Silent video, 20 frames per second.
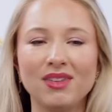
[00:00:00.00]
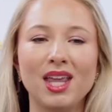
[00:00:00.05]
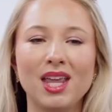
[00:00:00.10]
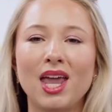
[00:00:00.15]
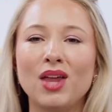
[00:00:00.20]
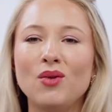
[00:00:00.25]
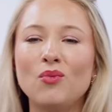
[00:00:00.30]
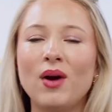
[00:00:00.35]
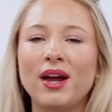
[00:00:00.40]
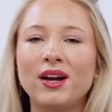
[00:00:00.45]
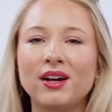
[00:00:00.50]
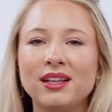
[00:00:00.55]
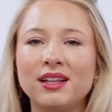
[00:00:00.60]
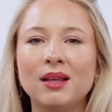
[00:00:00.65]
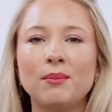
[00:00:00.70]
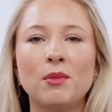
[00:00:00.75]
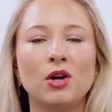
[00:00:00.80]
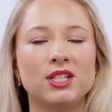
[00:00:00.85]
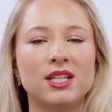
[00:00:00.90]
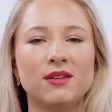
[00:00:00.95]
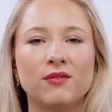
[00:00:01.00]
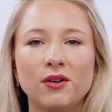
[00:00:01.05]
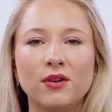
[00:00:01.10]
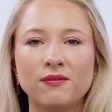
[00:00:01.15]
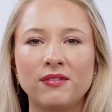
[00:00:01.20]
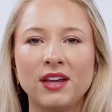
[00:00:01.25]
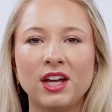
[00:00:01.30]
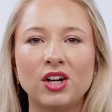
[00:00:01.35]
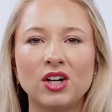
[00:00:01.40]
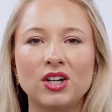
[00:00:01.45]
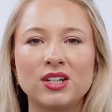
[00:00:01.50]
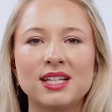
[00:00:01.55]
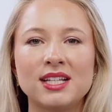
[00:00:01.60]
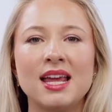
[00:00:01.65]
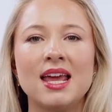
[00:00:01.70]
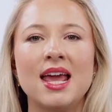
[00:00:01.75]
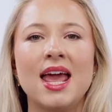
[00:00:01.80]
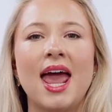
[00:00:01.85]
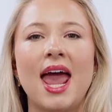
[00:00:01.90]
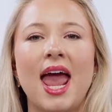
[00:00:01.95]
and wearing them on different fingers
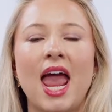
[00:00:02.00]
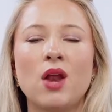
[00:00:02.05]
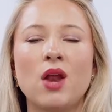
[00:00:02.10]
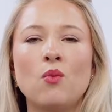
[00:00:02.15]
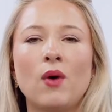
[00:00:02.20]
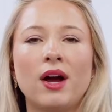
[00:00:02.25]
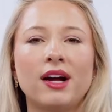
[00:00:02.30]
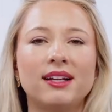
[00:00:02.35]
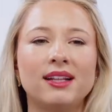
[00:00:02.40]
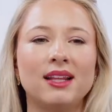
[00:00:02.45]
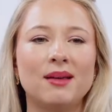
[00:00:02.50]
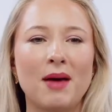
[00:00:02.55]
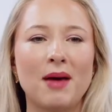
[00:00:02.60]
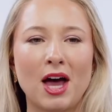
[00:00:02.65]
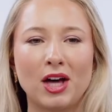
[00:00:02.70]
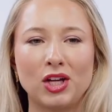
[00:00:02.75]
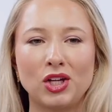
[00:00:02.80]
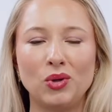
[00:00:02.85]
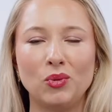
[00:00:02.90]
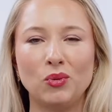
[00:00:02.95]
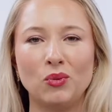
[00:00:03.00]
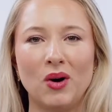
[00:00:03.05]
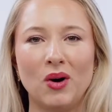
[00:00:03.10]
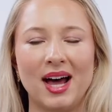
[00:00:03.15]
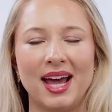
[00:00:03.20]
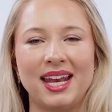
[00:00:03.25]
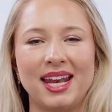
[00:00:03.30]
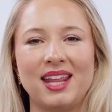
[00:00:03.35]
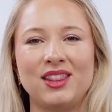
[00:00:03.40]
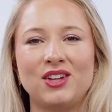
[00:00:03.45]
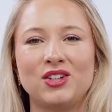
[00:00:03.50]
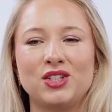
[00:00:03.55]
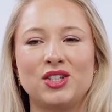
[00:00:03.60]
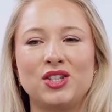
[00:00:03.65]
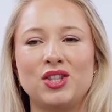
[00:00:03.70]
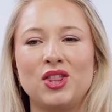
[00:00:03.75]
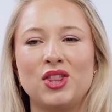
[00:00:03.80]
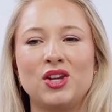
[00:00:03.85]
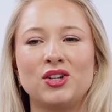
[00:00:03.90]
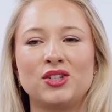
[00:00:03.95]
and wearing them how you want. And
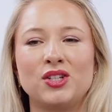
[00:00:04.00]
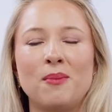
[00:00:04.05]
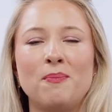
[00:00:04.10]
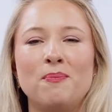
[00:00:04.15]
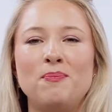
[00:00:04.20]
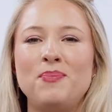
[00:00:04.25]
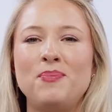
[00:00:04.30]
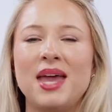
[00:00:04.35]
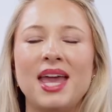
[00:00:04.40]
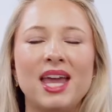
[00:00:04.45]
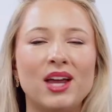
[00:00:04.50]
there's a big